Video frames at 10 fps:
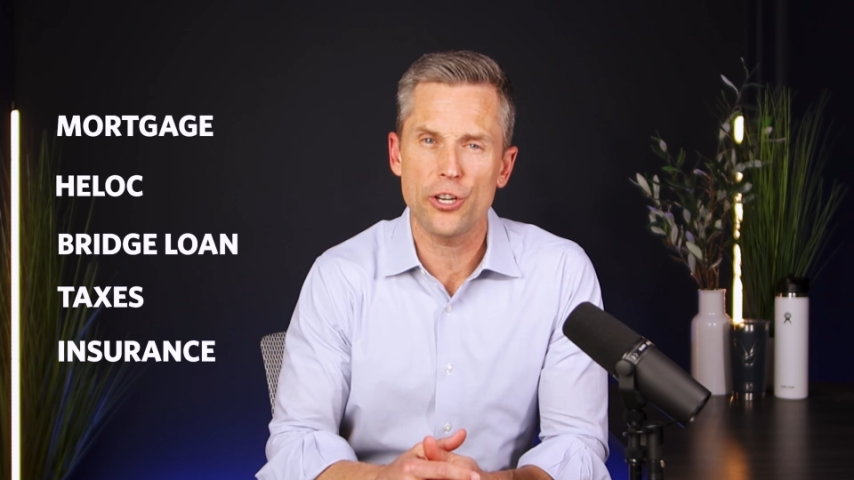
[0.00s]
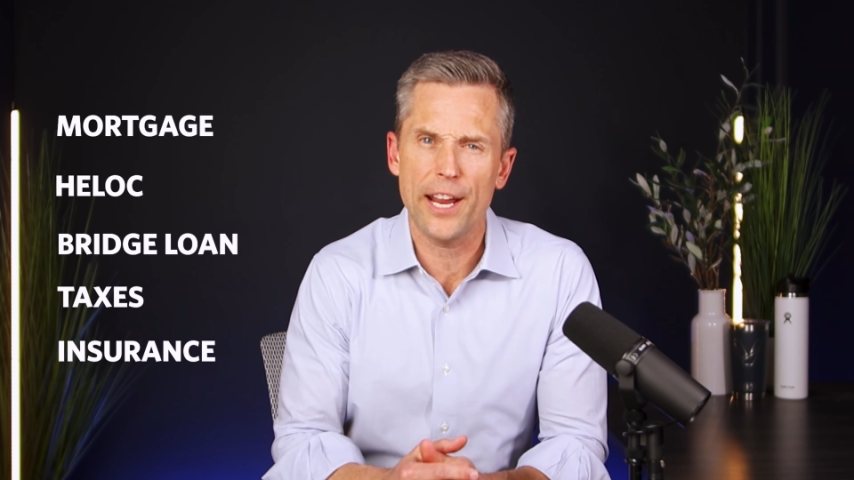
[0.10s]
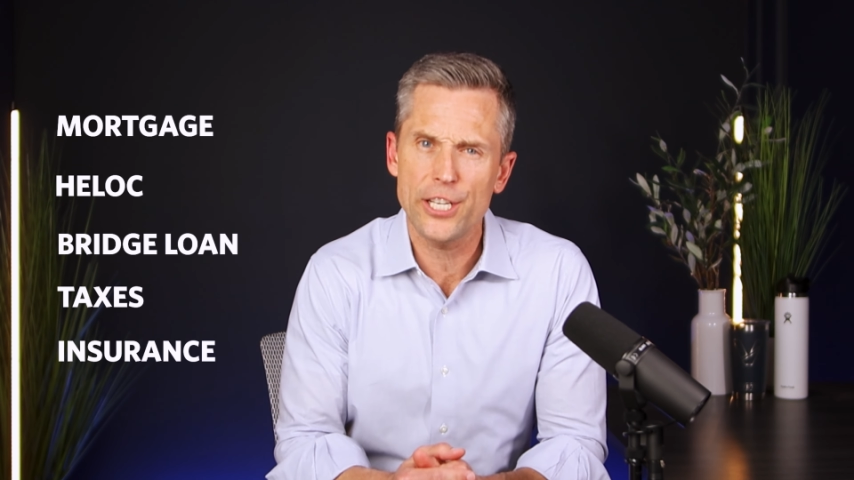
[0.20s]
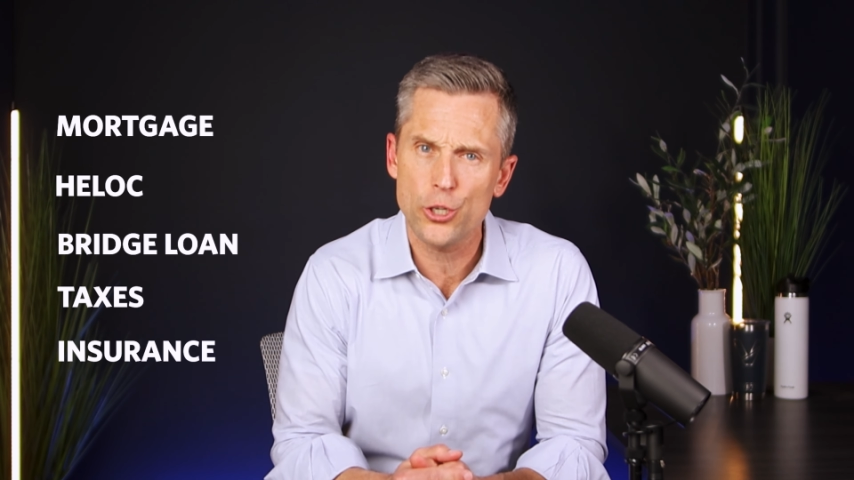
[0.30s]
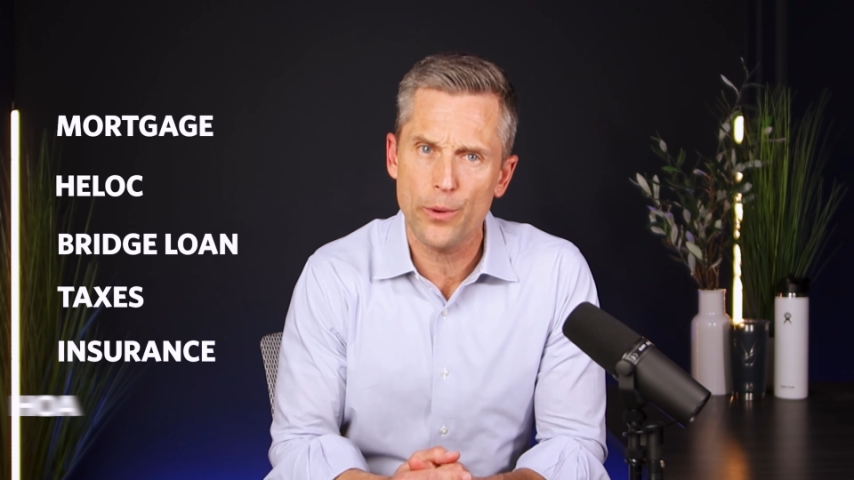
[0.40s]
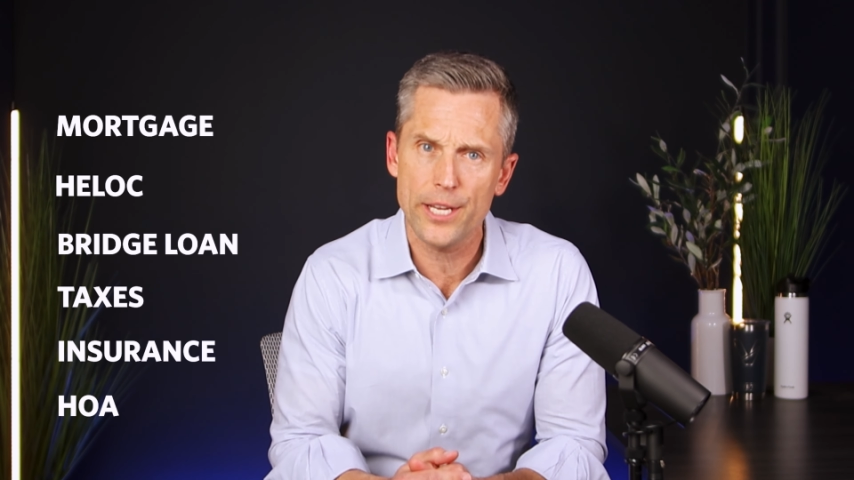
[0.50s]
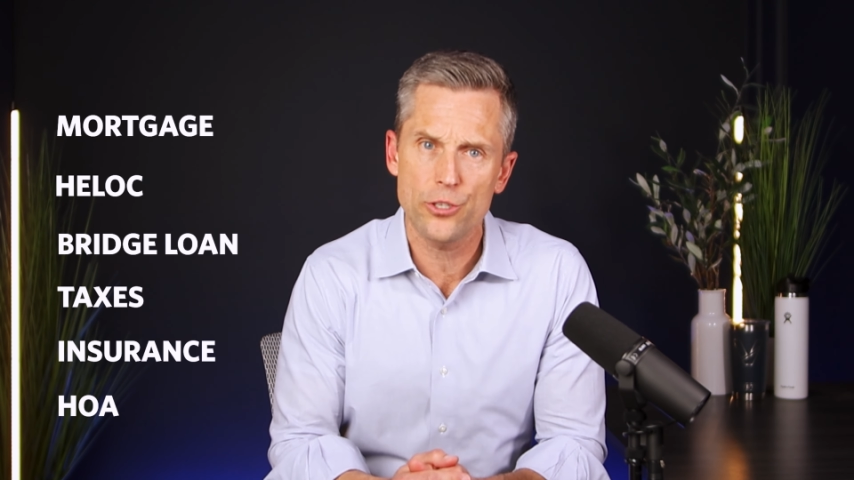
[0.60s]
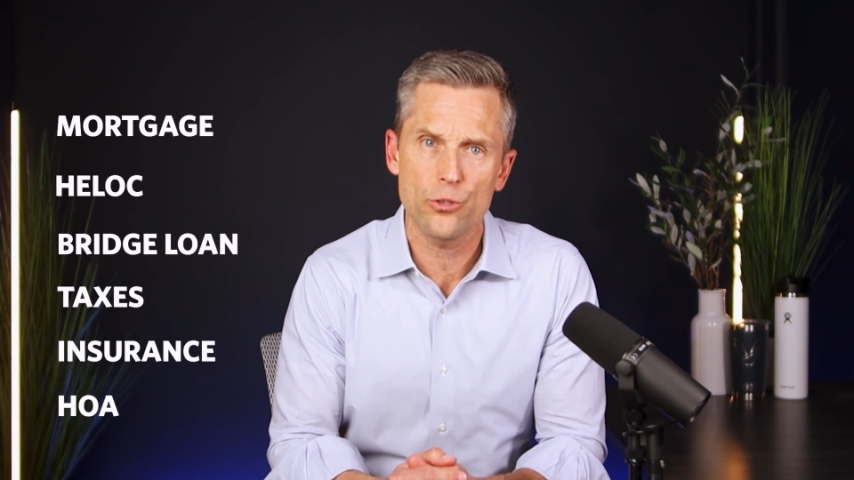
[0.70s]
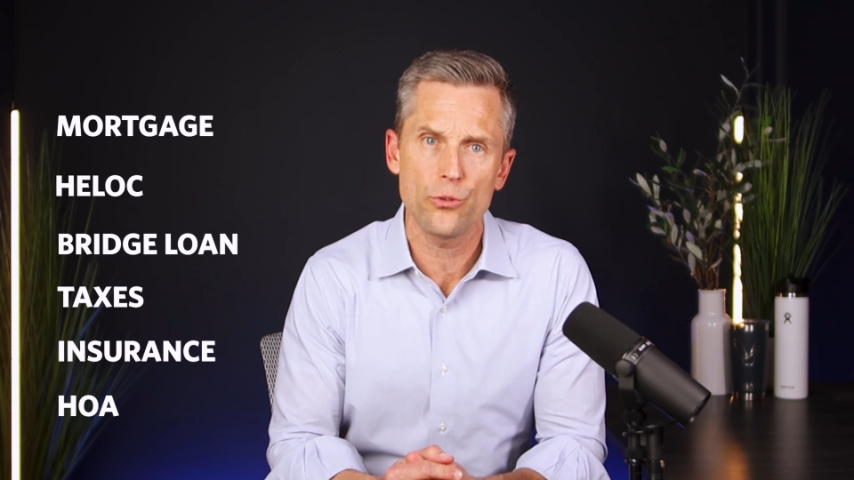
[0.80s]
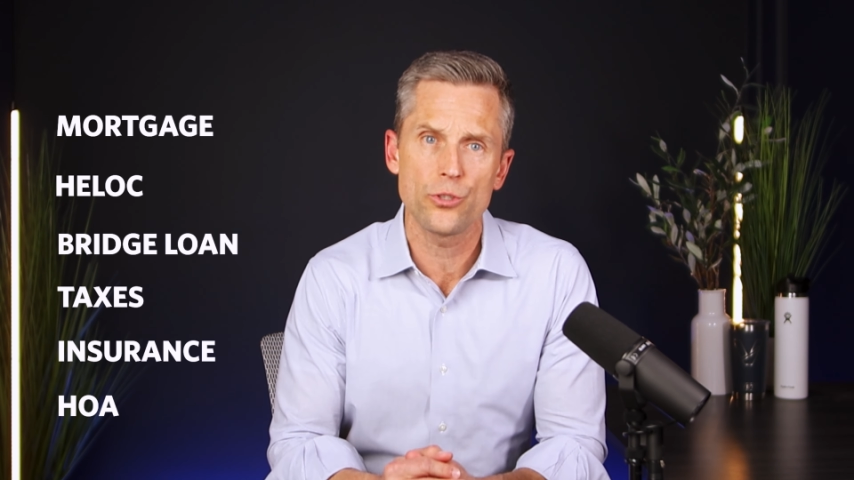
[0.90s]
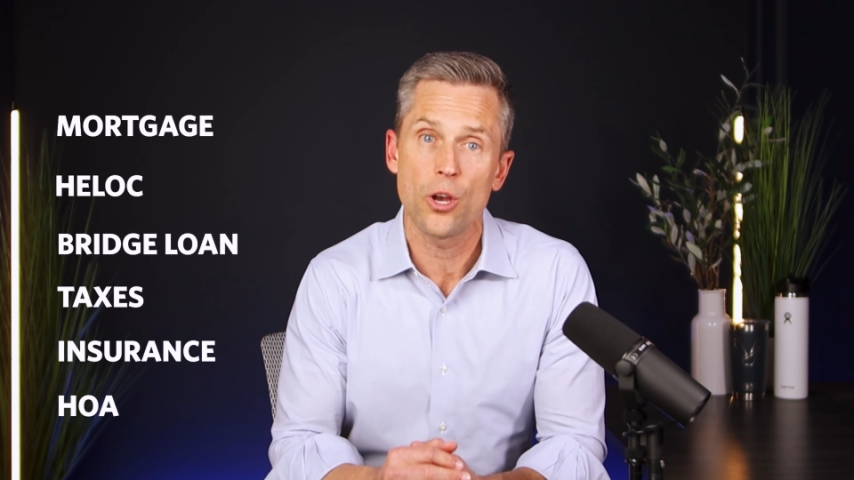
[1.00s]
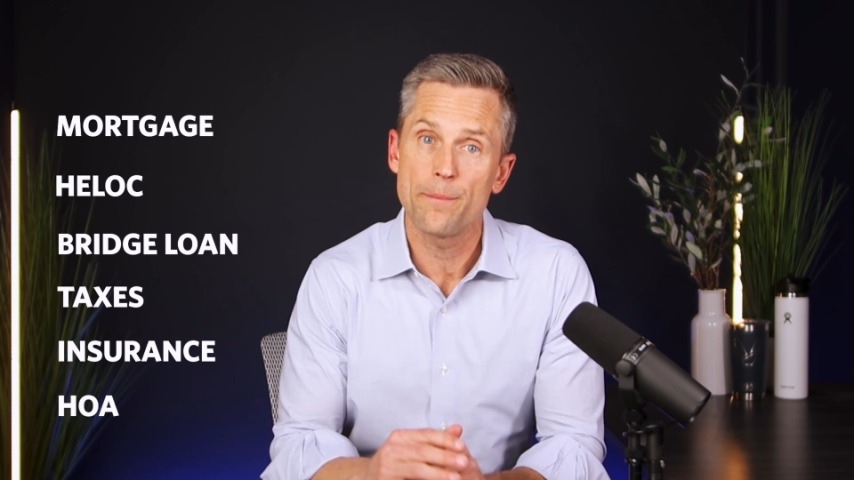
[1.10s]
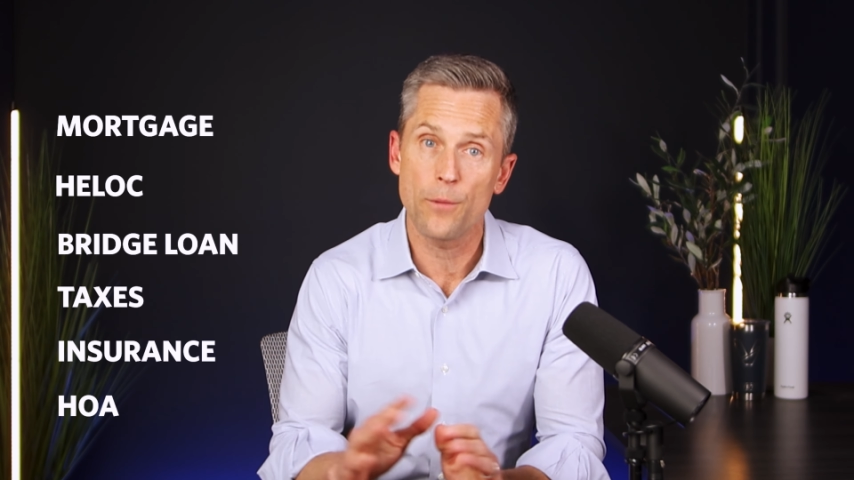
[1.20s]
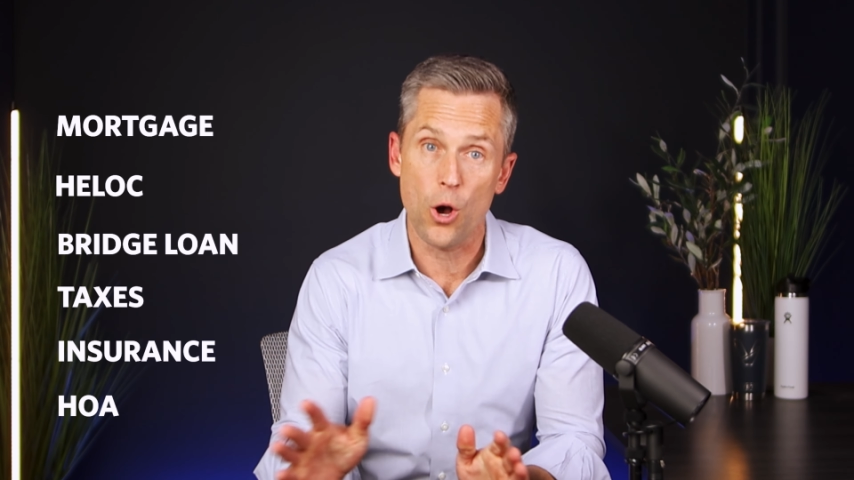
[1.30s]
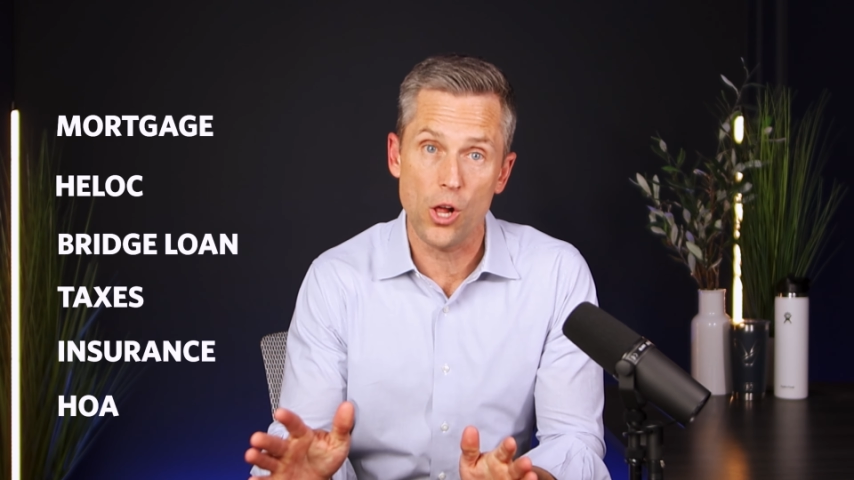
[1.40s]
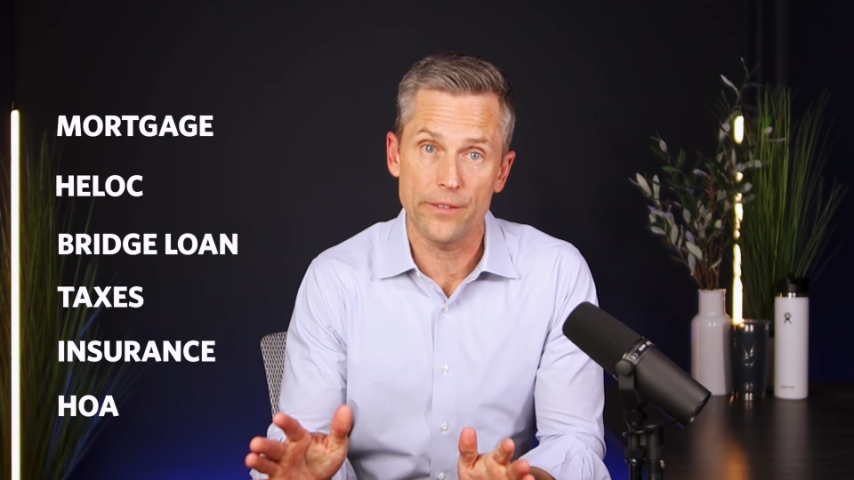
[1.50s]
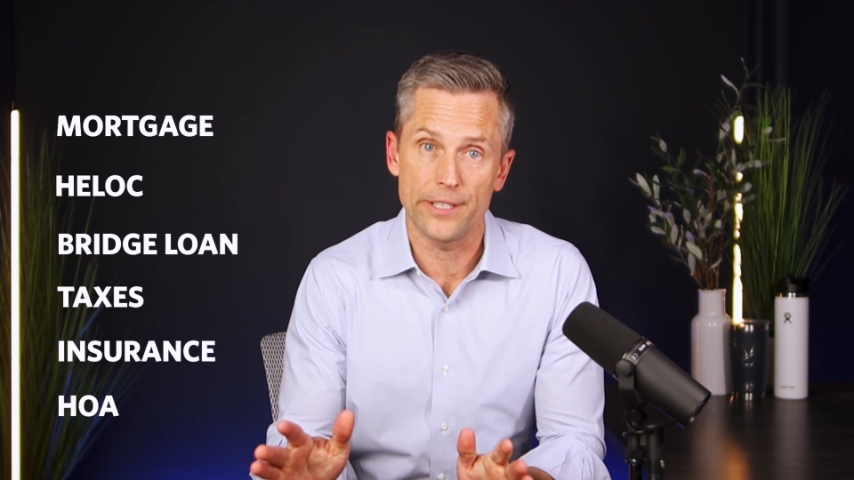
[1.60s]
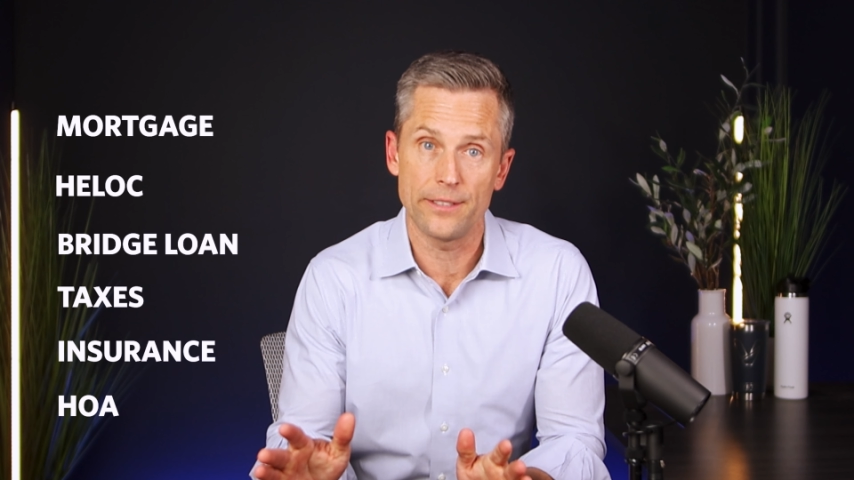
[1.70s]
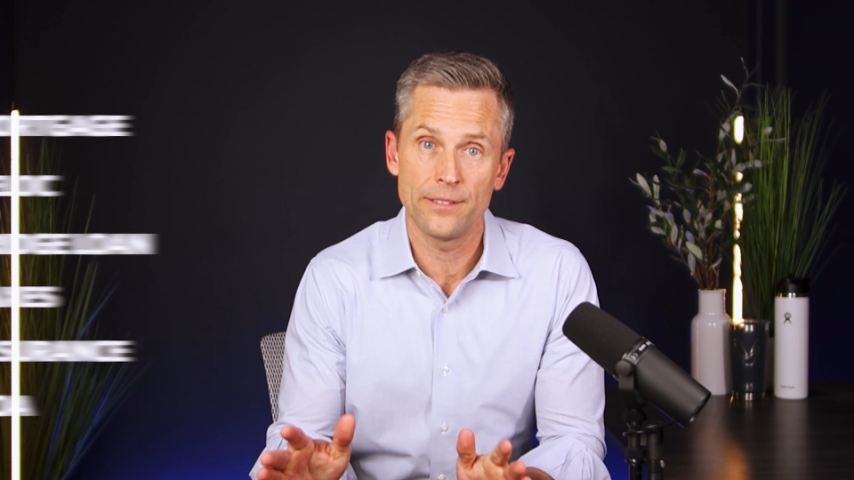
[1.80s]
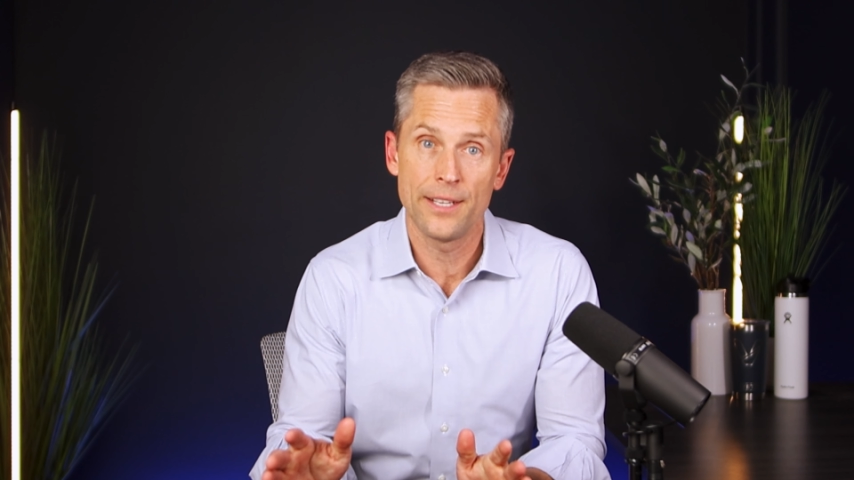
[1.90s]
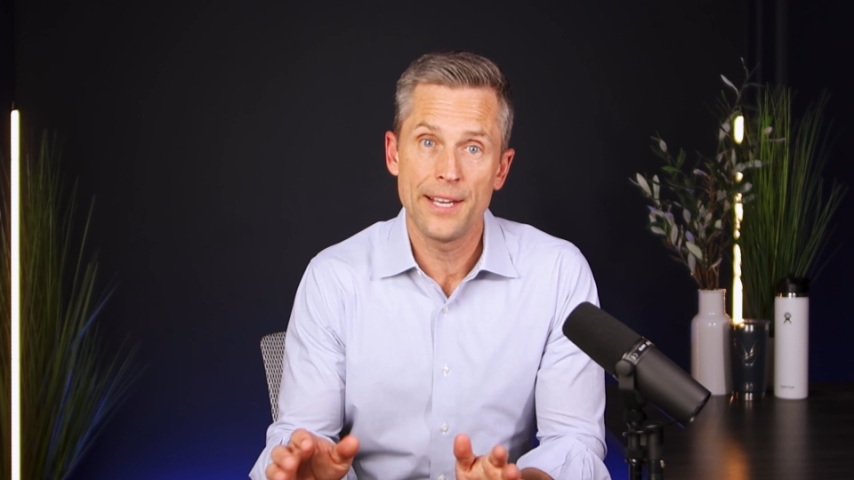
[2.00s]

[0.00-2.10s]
your HOA dues, all of it.